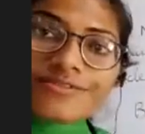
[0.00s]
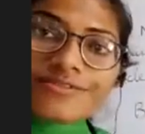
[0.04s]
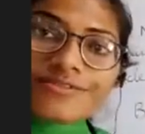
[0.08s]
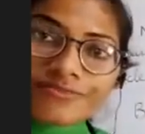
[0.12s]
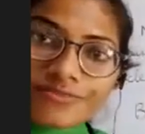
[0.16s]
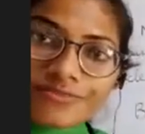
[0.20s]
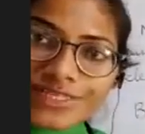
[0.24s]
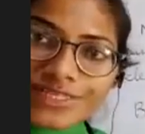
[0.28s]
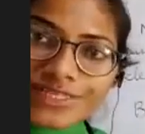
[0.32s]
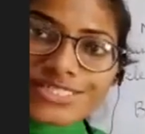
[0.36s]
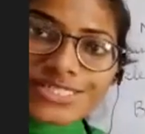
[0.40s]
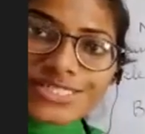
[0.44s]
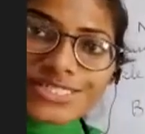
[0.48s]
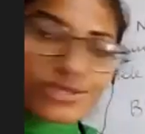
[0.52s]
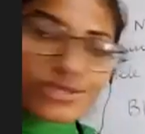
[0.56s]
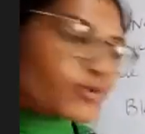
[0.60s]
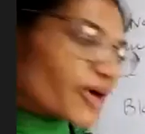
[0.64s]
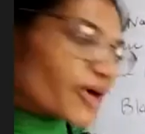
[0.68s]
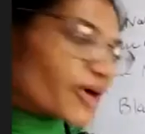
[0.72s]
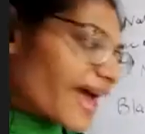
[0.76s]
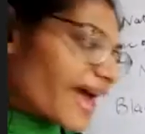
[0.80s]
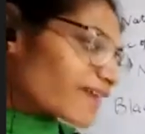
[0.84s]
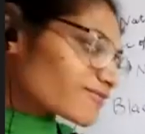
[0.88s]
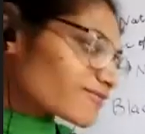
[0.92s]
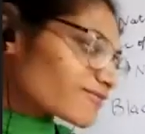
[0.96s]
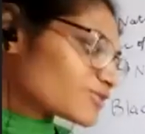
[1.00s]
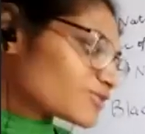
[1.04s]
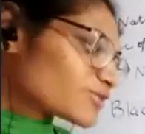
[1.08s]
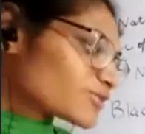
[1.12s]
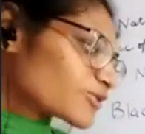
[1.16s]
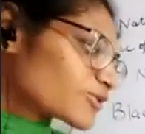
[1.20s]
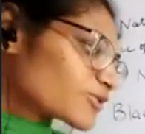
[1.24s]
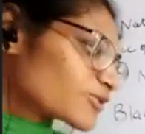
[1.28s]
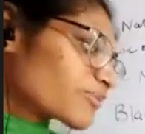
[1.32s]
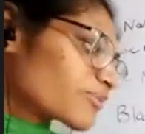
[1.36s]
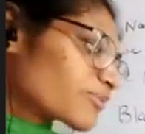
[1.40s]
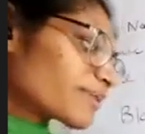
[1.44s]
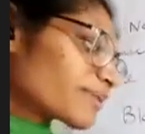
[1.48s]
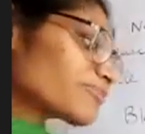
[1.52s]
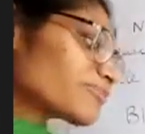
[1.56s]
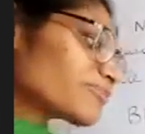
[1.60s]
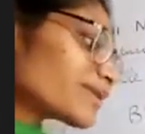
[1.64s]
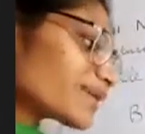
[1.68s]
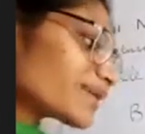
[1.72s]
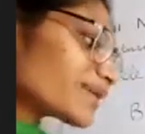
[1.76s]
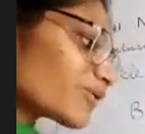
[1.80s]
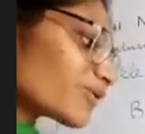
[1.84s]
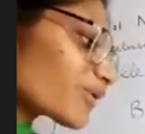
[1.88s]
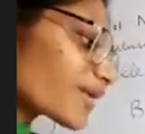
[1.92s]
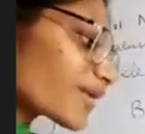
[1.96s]
which you have to remember,
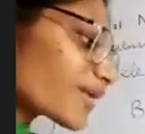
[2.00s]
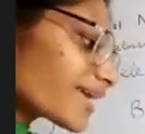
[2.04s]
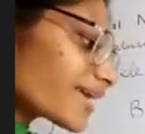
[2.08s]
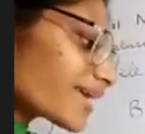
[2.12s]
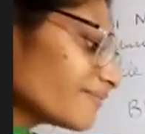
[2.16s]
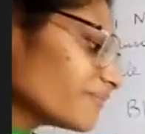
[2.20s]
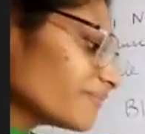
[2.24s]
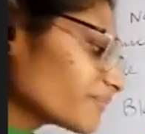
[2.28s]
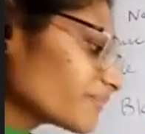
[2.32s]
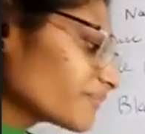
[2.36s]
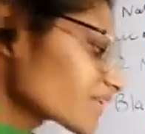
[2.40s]
okay?